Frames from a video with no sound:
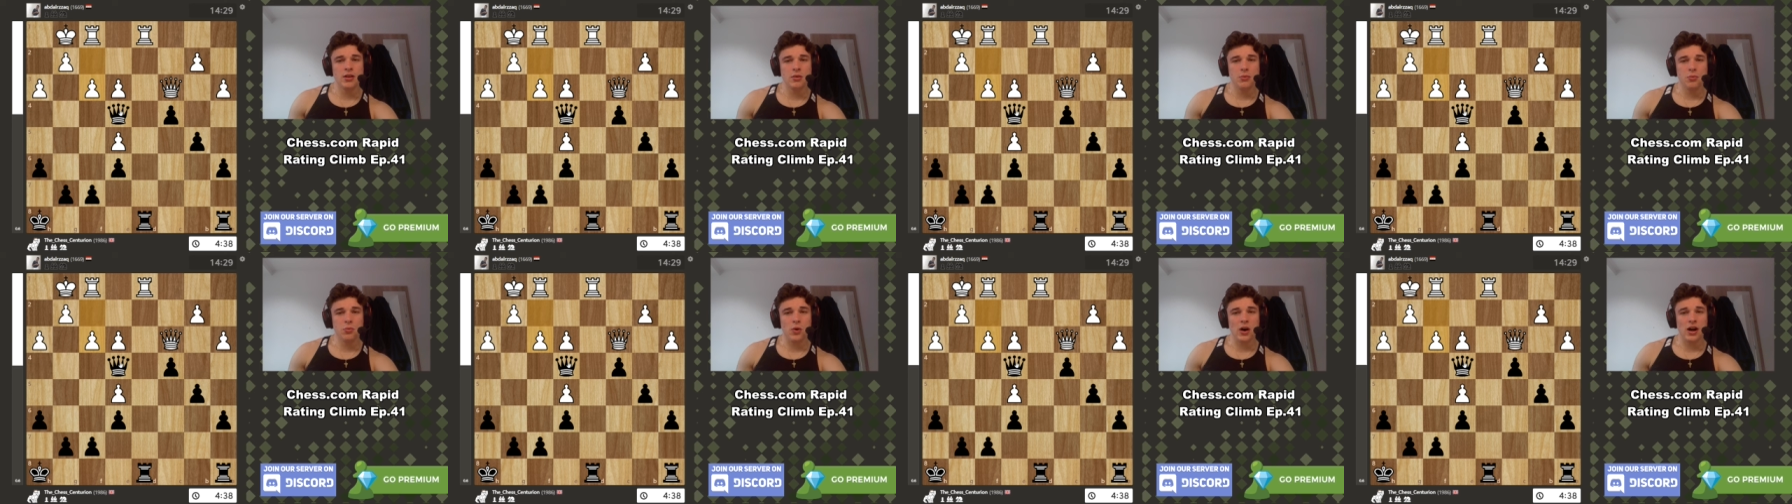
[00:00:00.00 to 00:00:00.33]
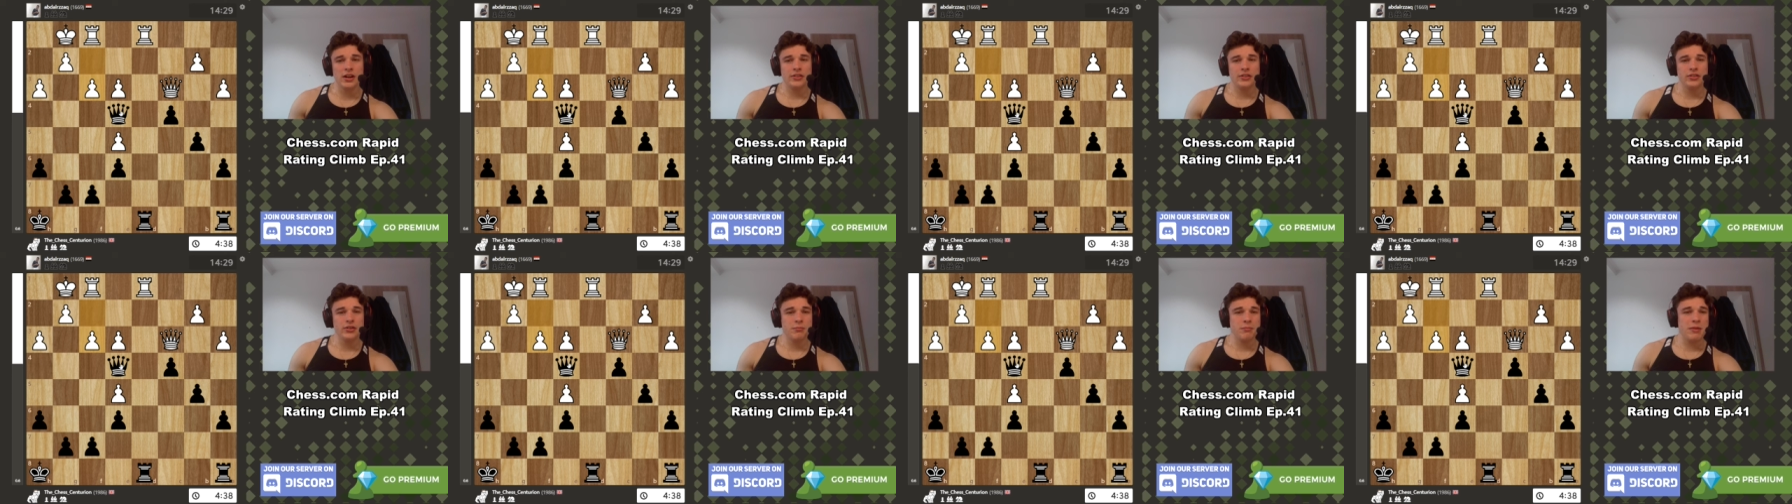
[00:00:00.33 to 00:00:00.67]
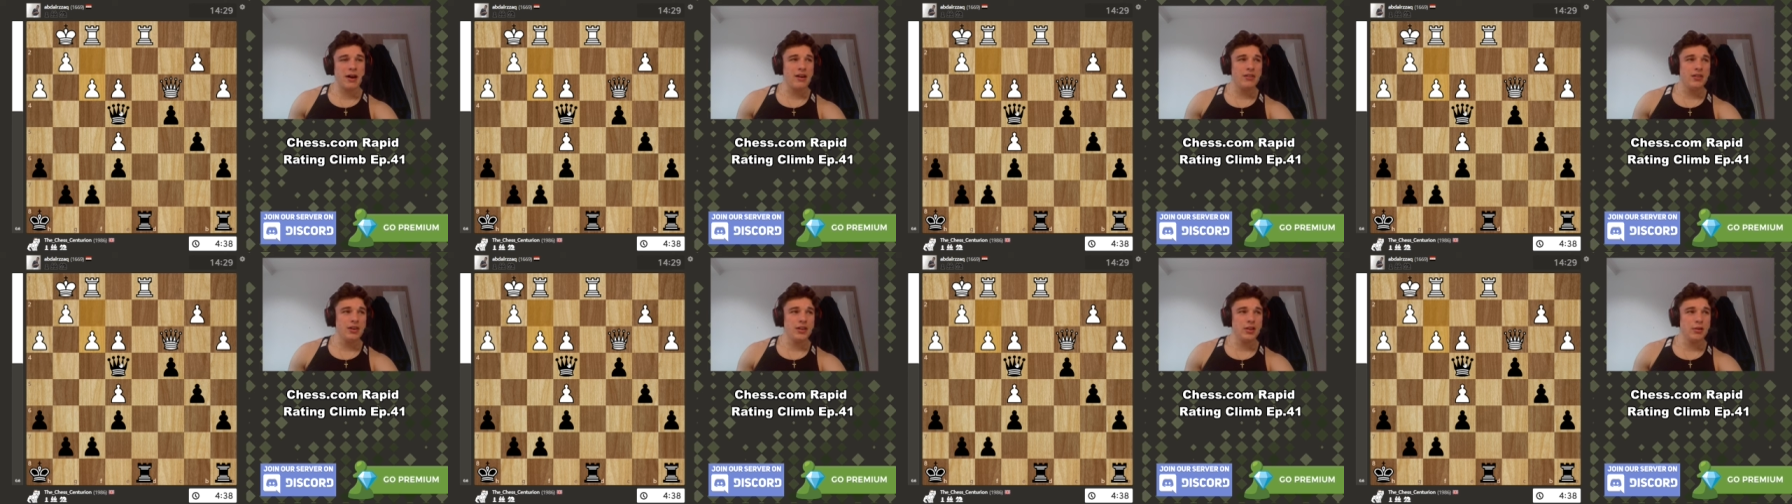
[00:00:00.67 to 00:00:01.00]
while it's
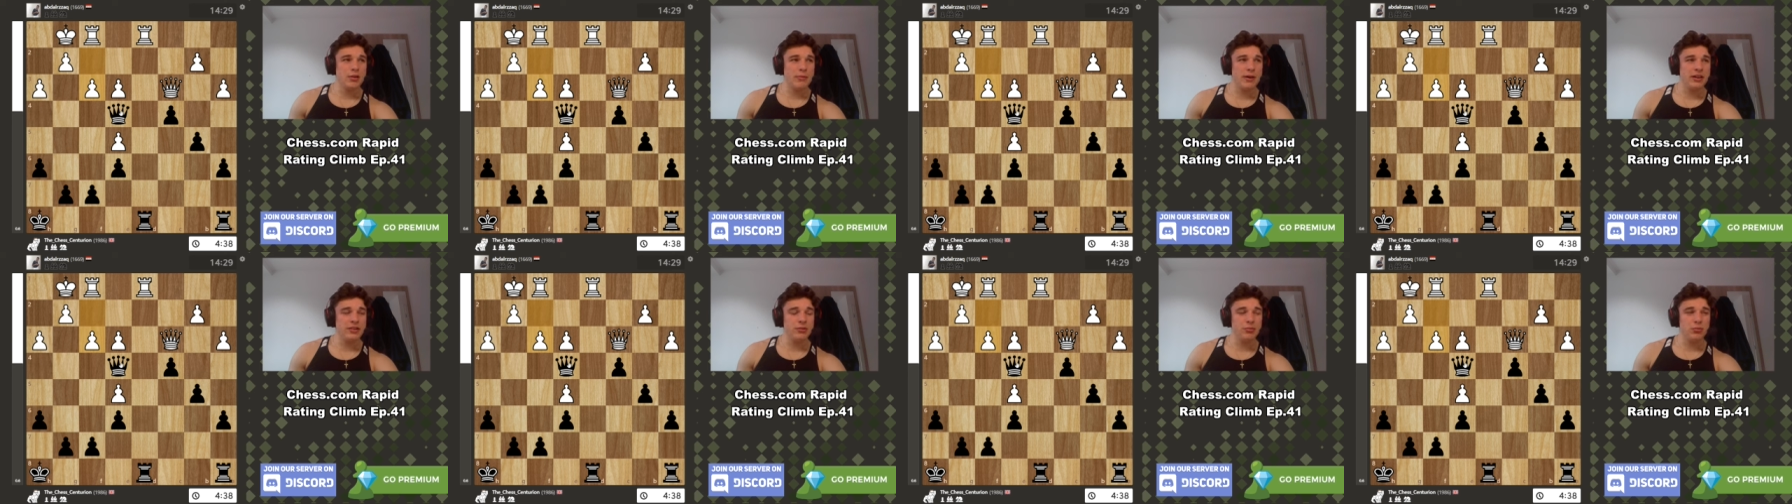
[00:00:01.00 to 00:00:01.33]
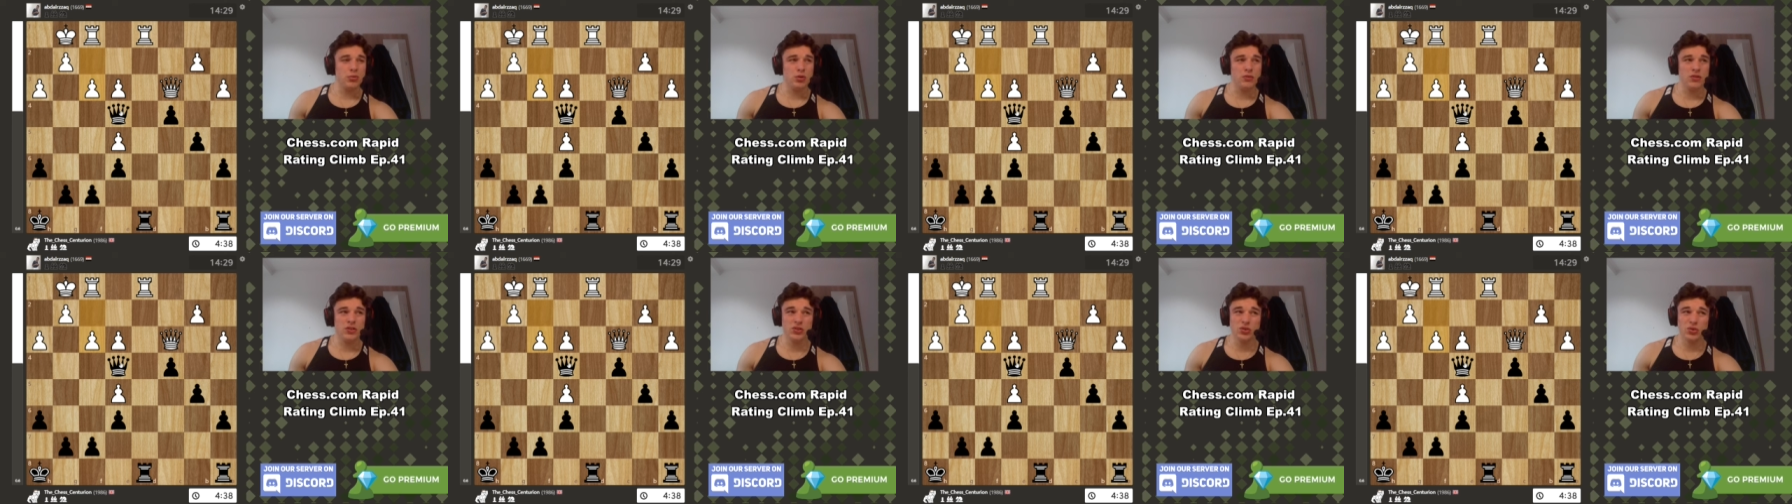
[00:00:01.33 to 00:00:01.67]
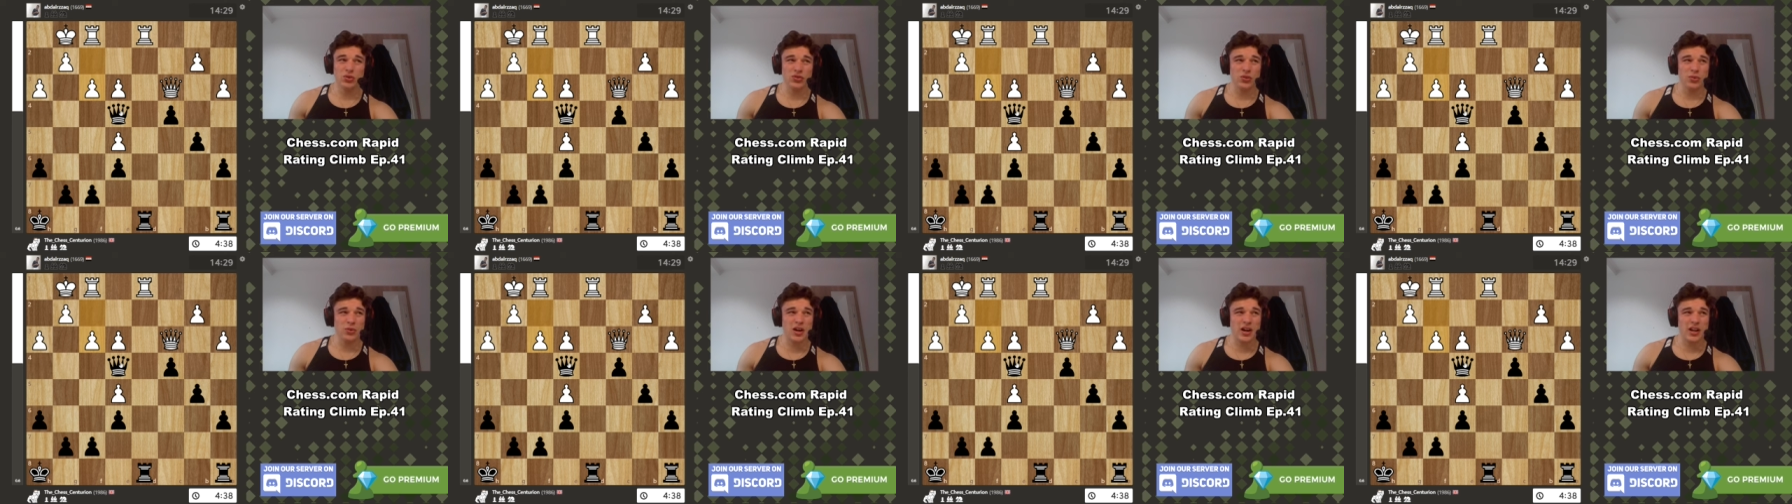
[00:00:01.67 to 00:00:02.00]
apparently the best move, it's
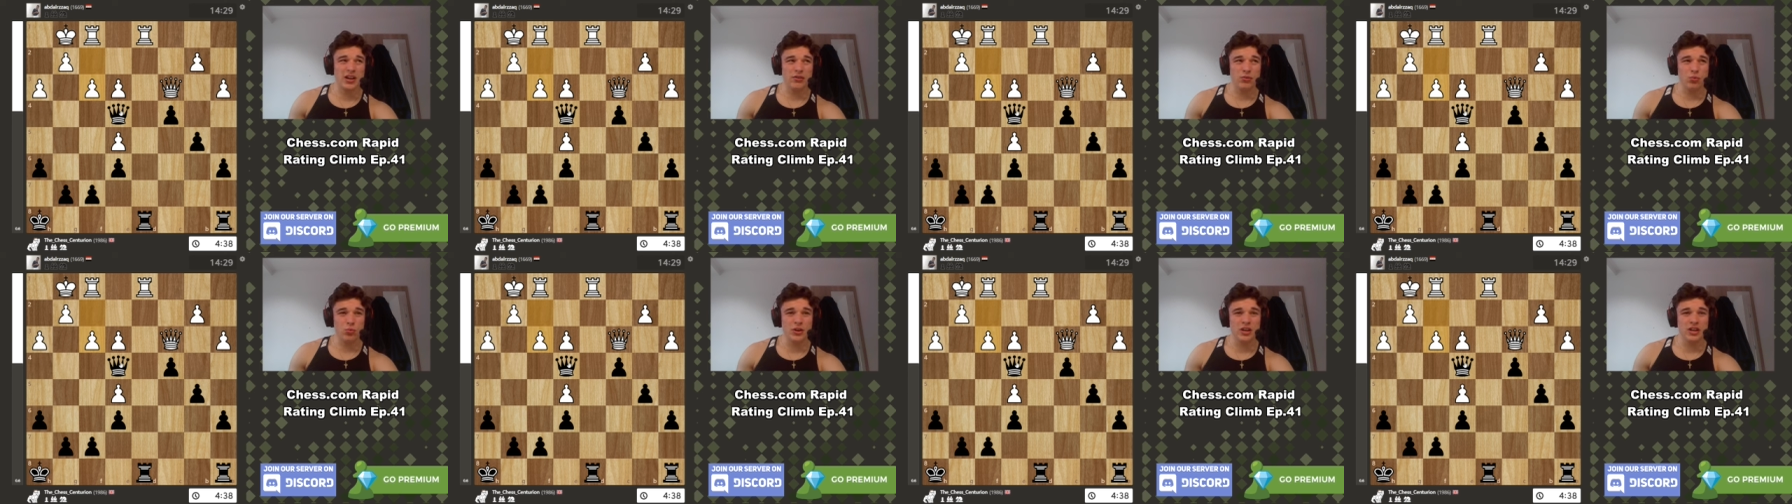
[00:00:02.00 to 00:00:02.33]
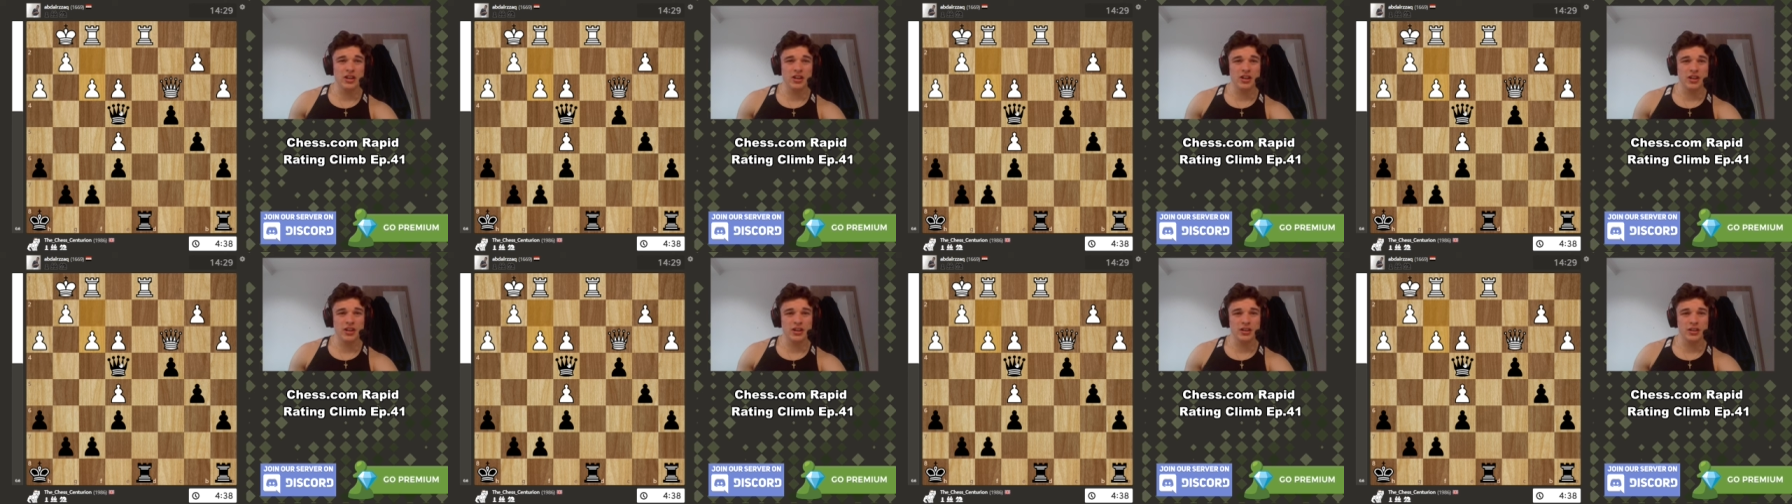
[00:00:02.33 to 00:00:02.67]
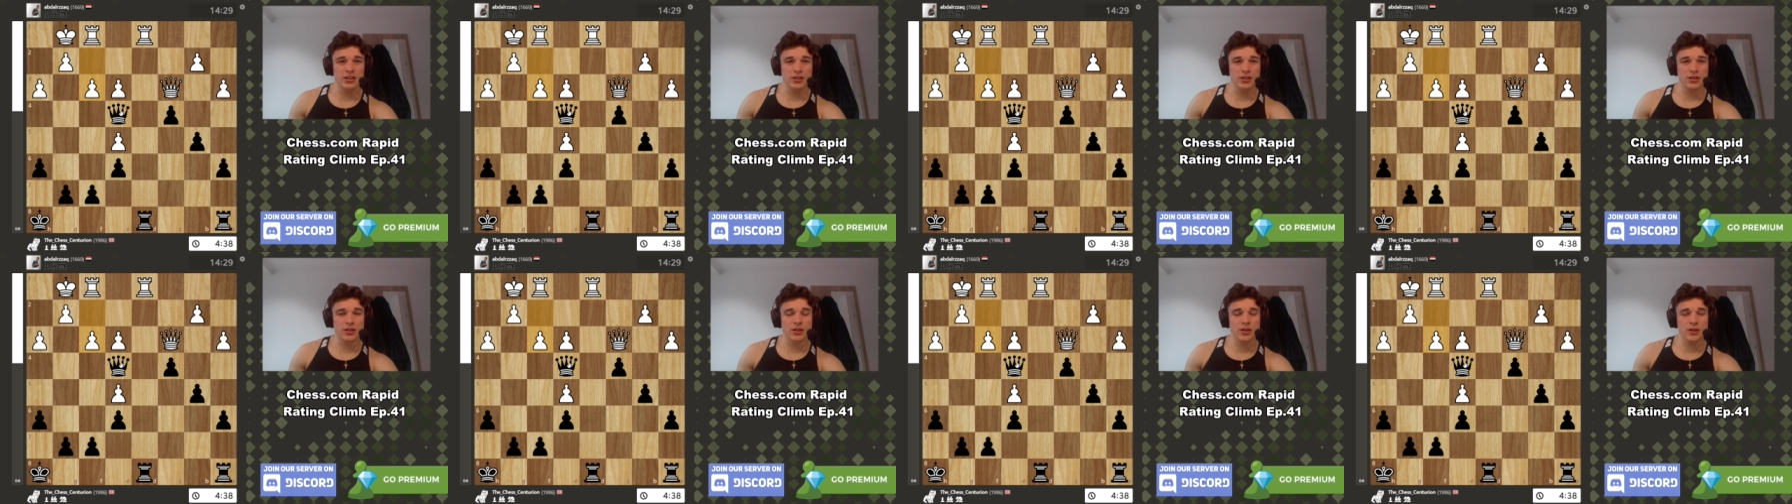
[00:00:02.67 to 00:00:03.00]
also kind of
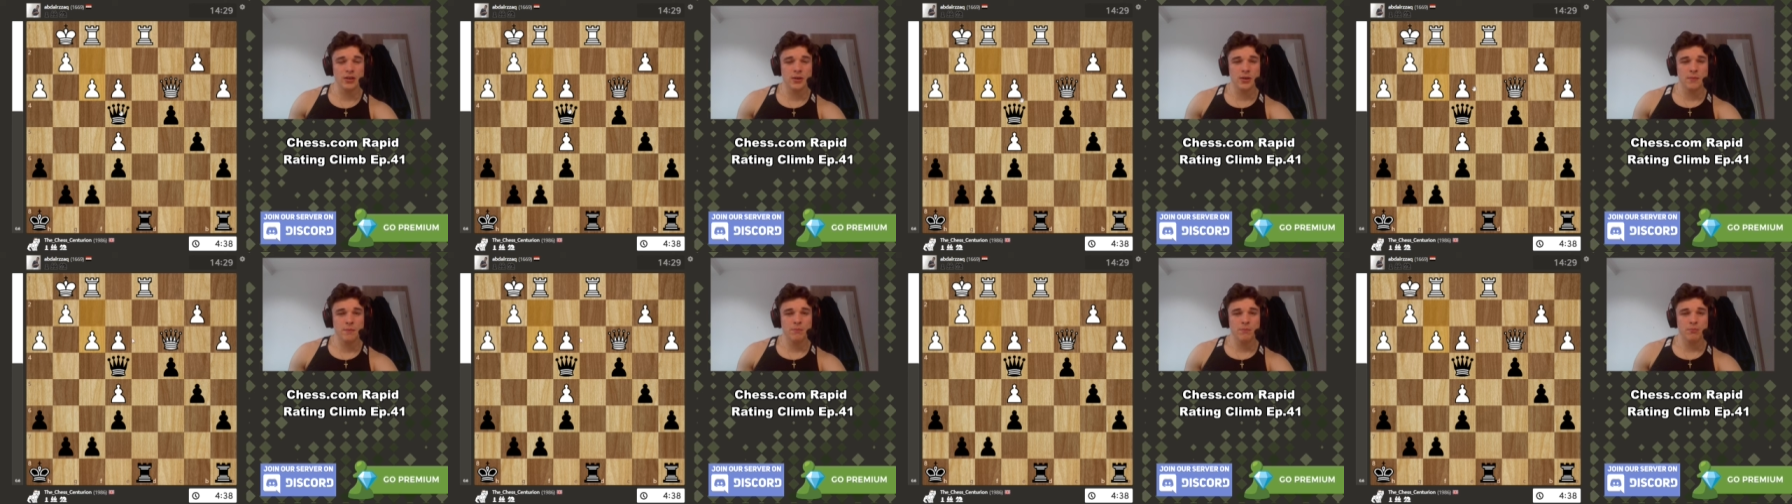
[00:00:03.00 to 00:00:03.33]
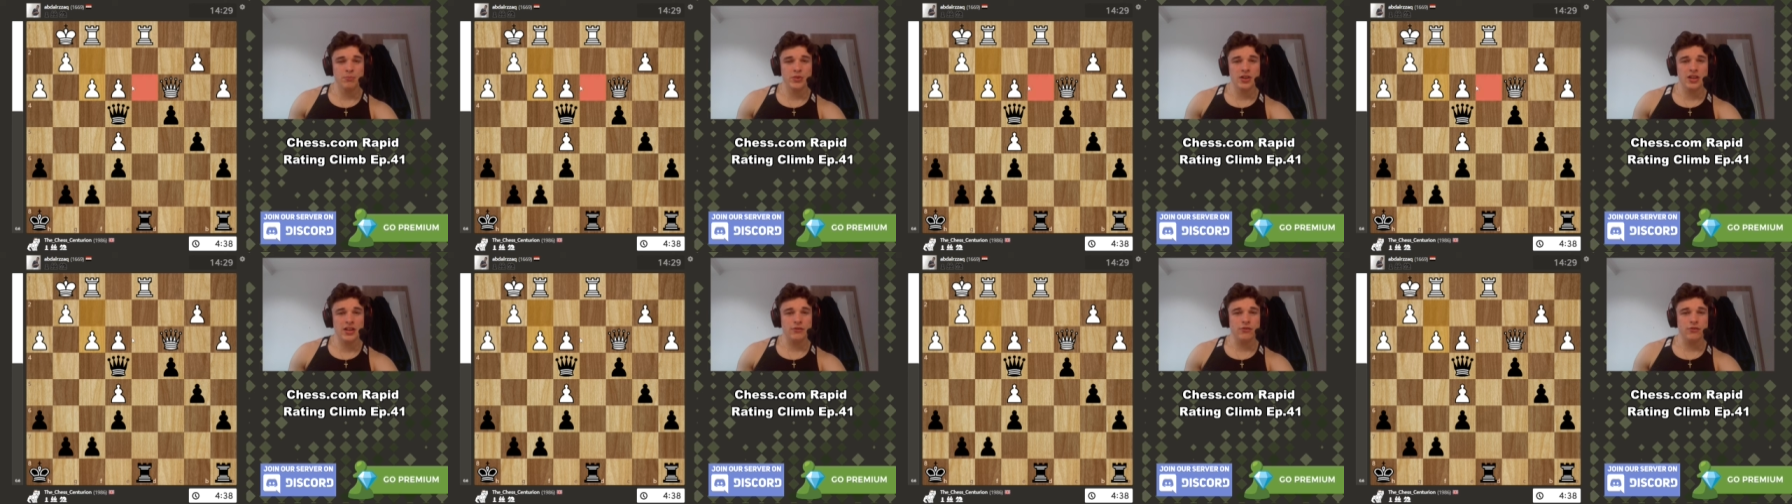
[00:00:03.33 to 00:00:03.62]
weakening. e